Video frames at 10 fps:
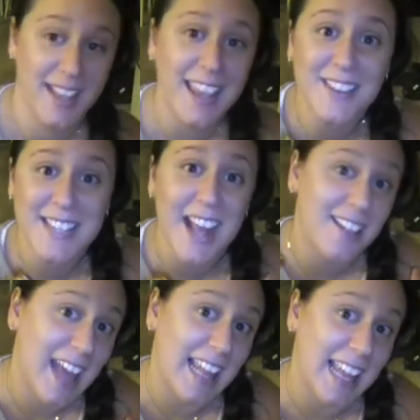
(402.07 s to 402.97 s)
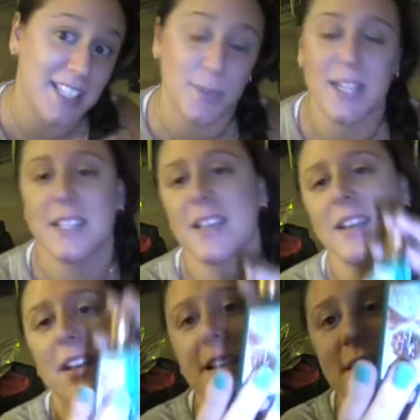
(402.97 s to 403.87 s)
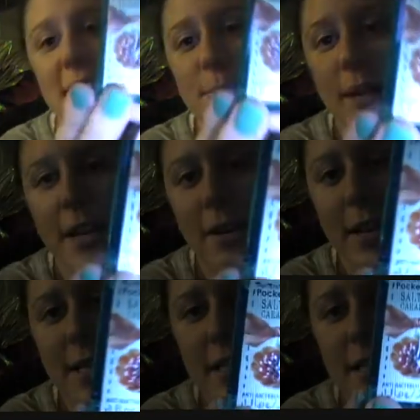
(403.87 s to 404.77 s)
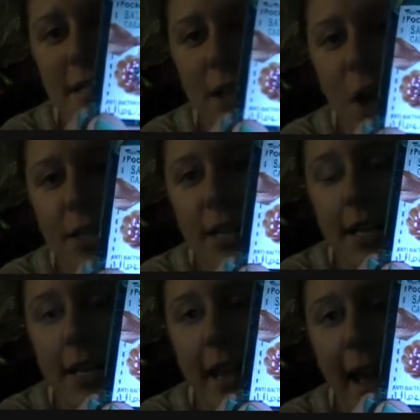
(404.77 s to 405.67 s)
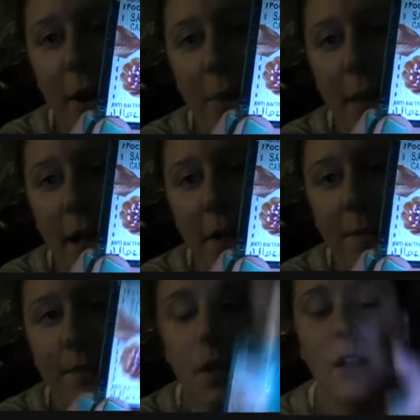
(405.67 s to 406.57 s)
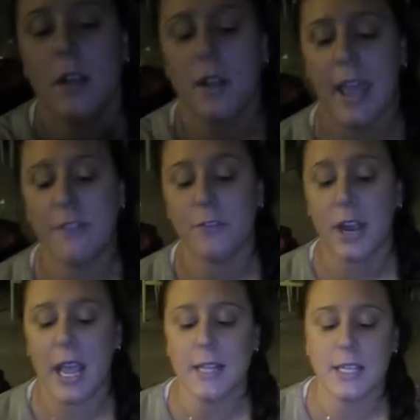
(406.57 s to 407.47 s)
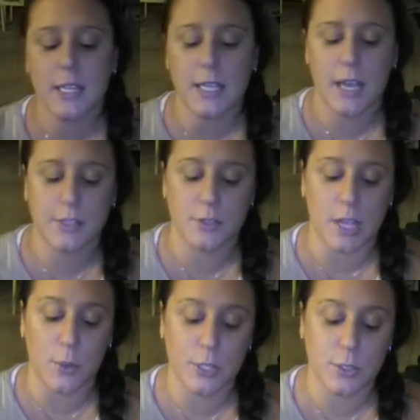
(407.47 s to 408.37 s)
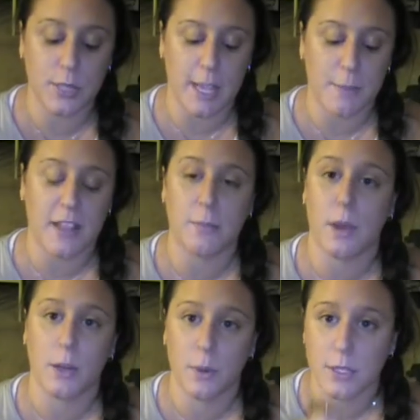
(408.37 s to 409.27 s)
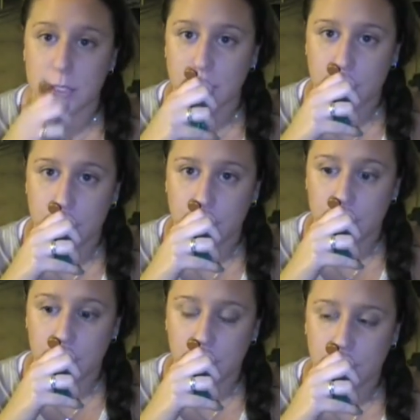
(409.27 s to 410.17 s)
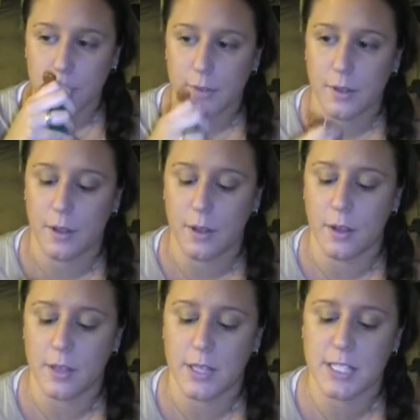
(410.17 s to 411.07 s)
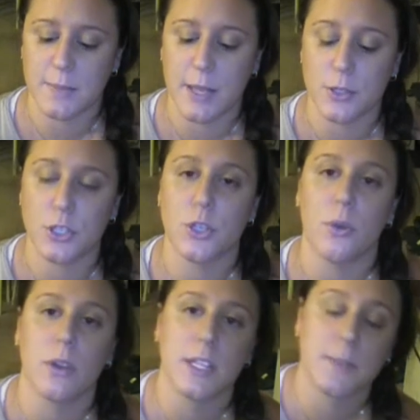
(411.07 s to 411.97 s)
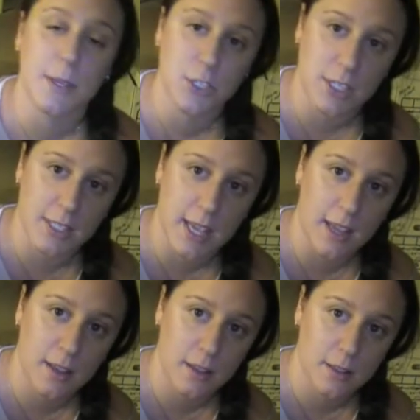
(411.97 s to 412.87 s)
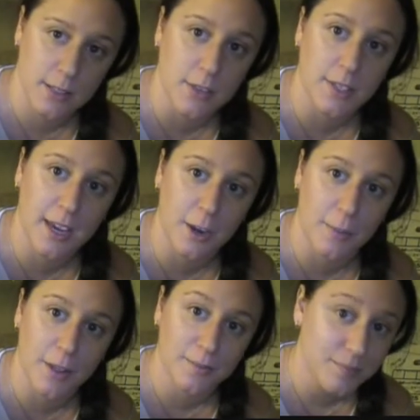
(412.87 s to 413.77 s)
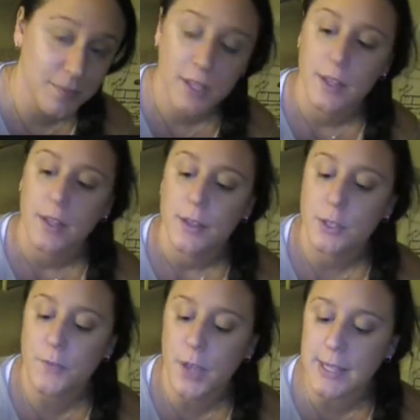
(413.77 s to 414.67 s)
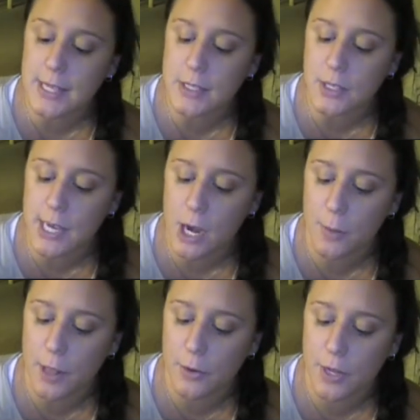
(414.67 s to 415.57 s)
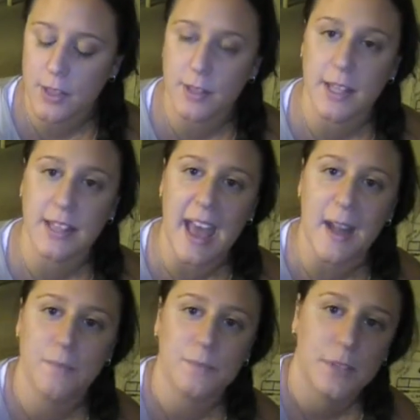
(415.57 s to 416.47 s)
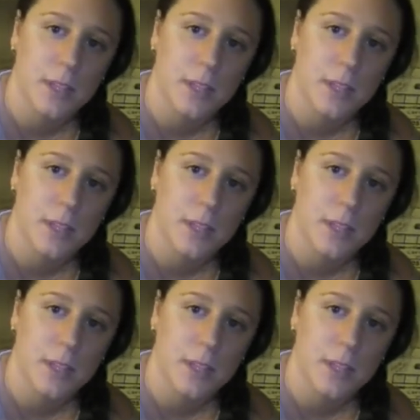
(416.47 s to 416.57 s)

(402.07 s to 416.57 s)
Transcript: Can you tell? I like sweets. So this one here is the salted caramel. And for hand sanitizers, I always do like Bath & Body Works. Oh, it smells so good. It smells just like salted caramel. So if you guys like salted caramel or anything like that,